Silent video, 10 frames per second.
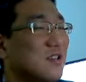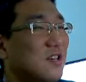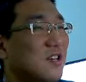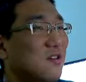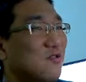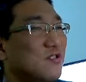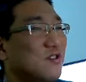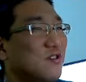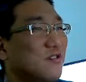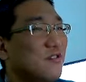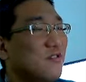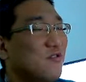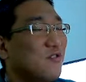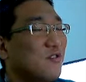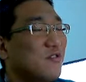or the
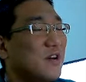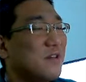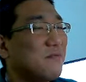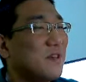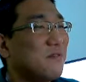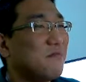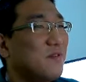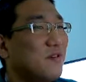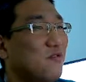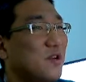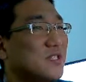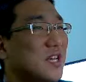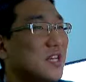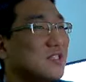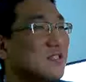IBM OS
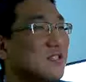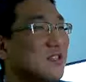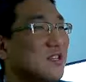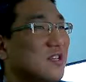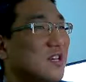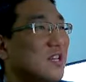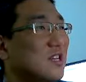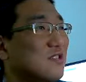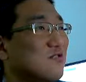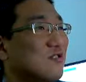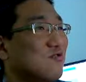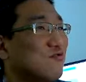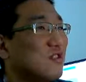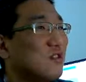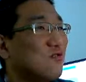X, actually you
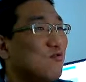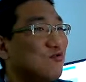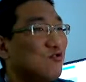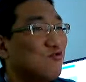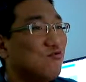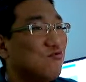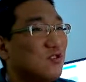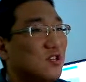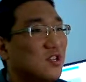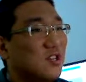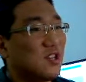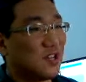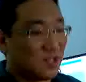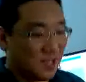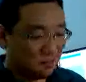can go new and name